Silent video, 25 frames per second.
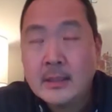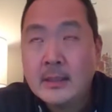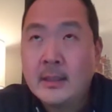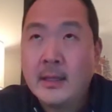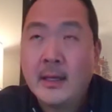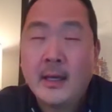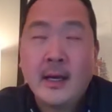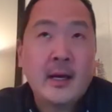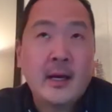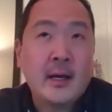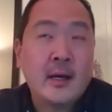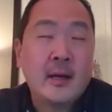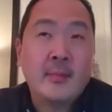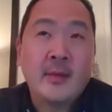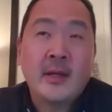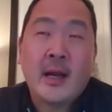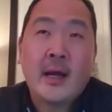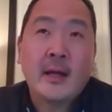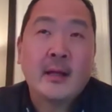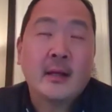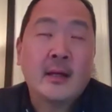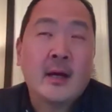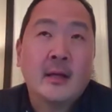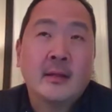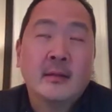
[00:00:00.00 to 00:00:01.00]
Yeah, I mean,
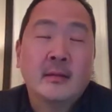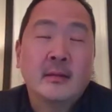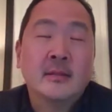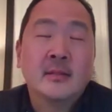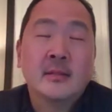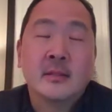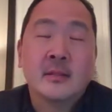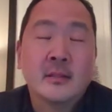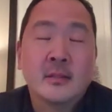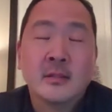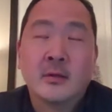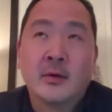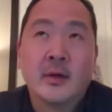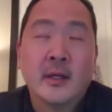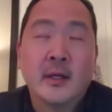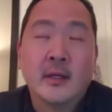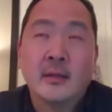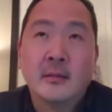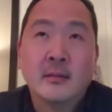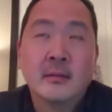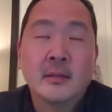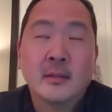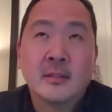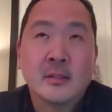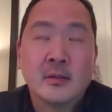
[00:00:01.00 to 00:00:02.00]
it's
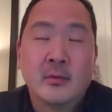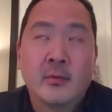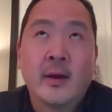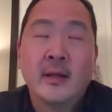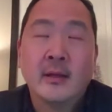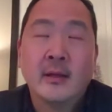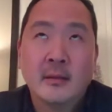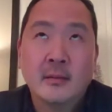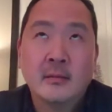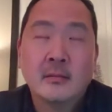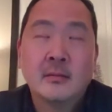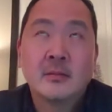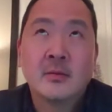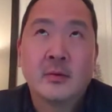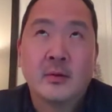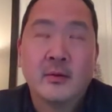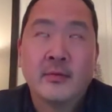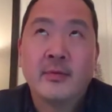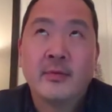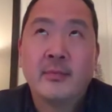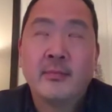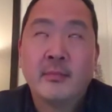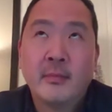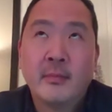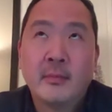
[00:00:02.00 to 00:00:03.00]
the right sort
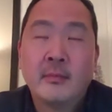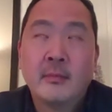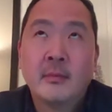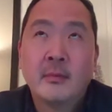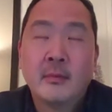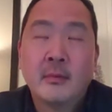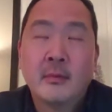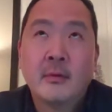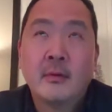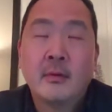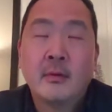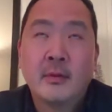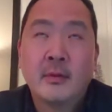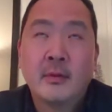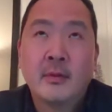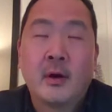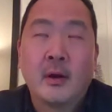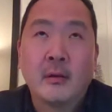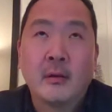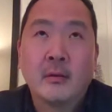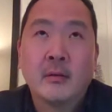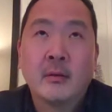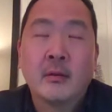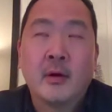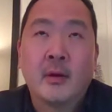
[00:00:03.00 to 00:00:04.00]
of
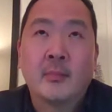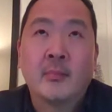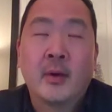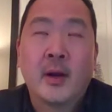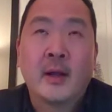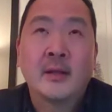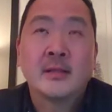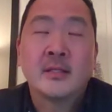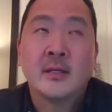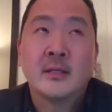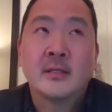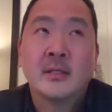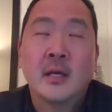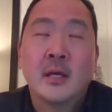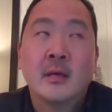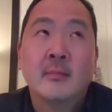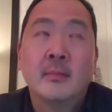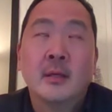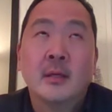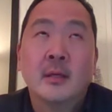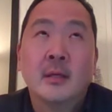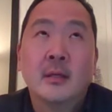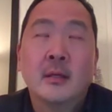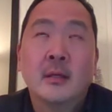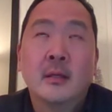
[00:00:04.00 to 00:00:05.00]
thought process.
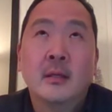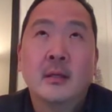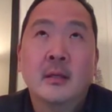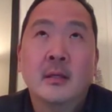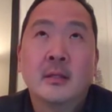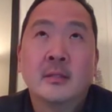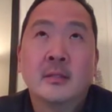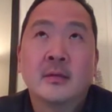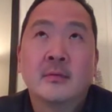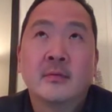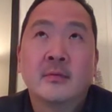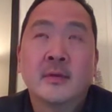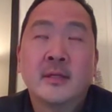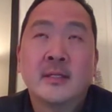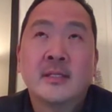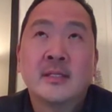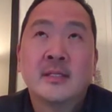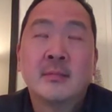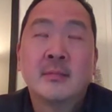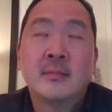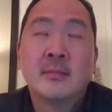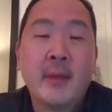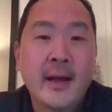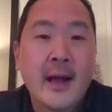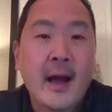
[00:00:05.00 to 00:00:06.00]
And it's a
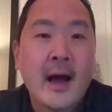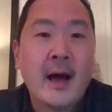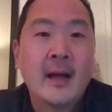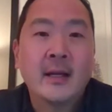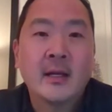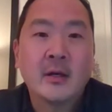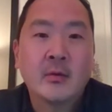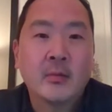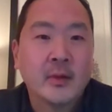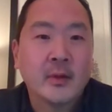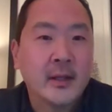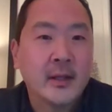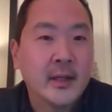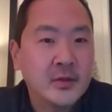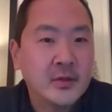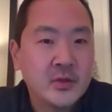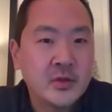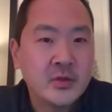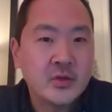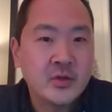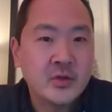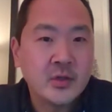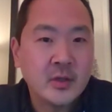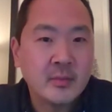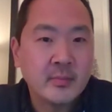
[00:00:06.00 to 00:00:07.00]
symbiotic
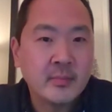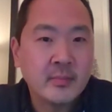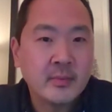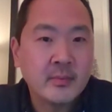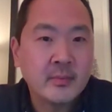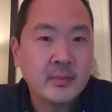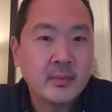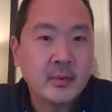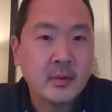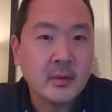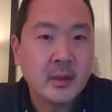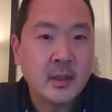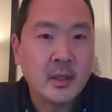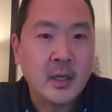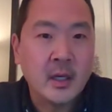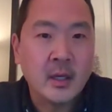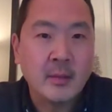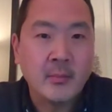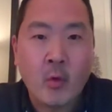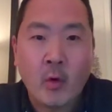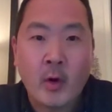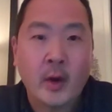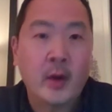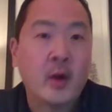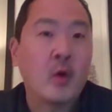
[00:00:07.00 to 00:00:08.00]
relationship
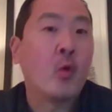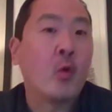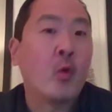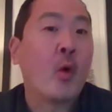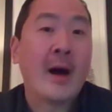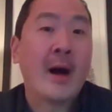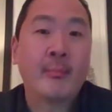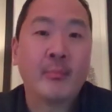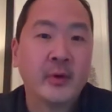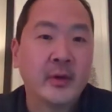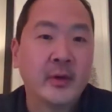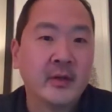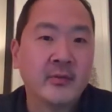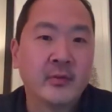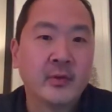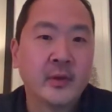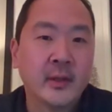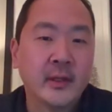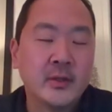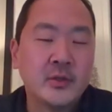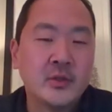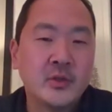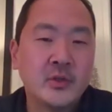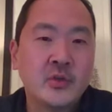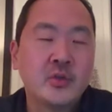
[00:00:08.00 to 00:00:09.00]
or a cooperative
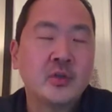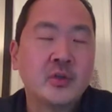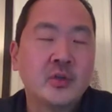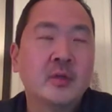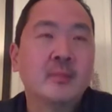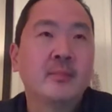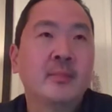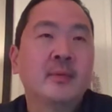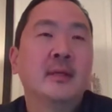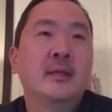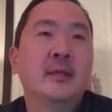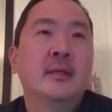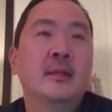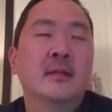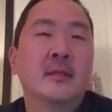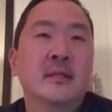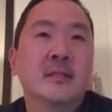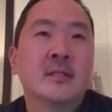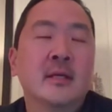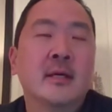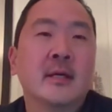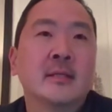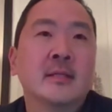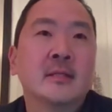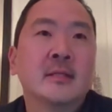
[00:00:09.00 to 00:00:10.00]
relationship, in the
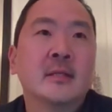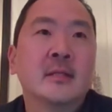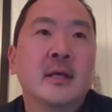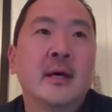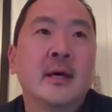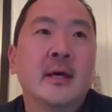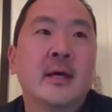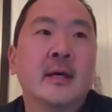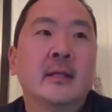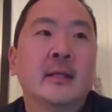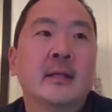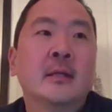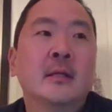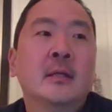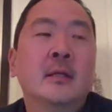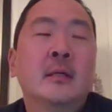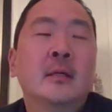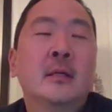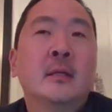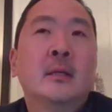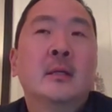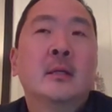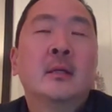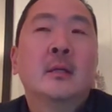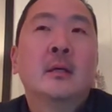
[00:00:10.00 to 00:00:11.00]
sense that
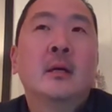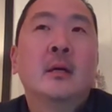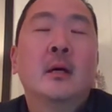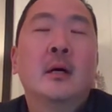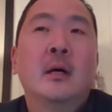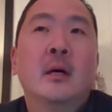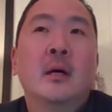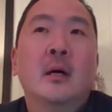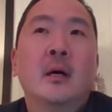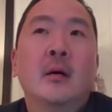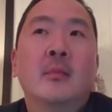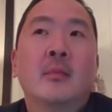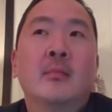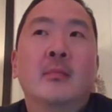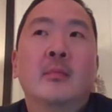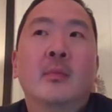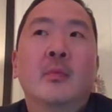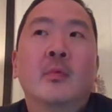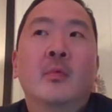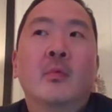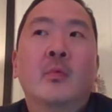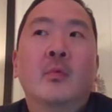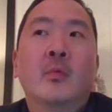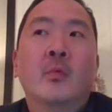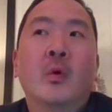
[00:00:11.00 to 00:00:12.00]

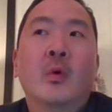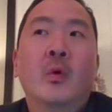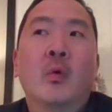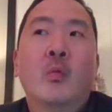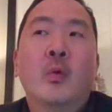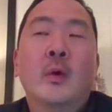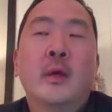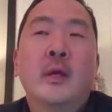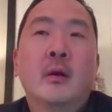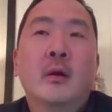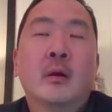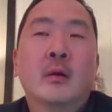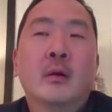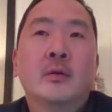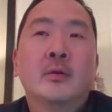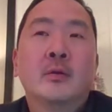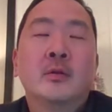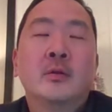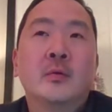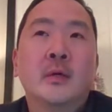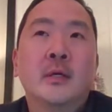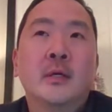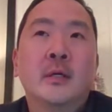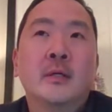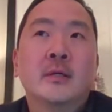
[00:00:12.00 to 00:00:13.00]
what we are
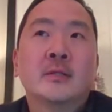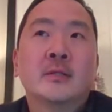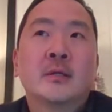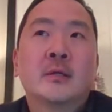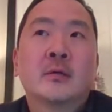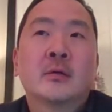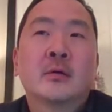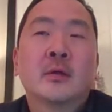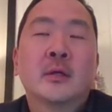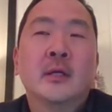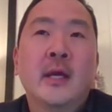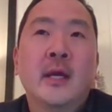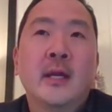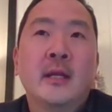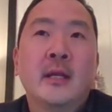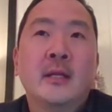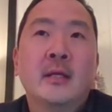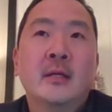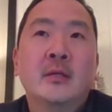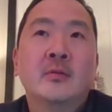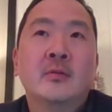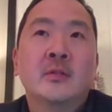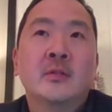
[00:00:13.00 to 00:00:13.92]
doing is creating